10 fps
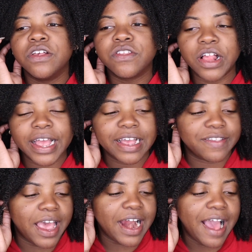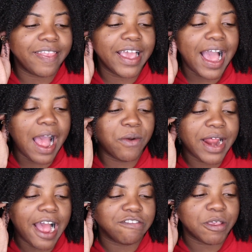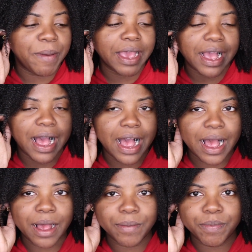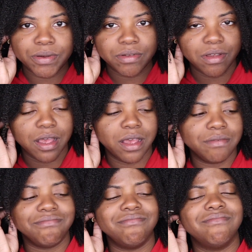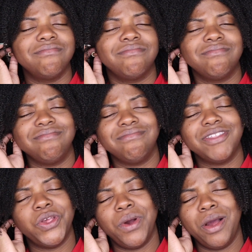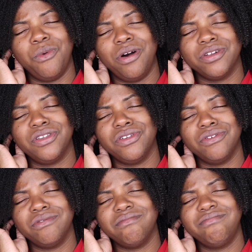So like I said, I think I would have to pick up, do I want to?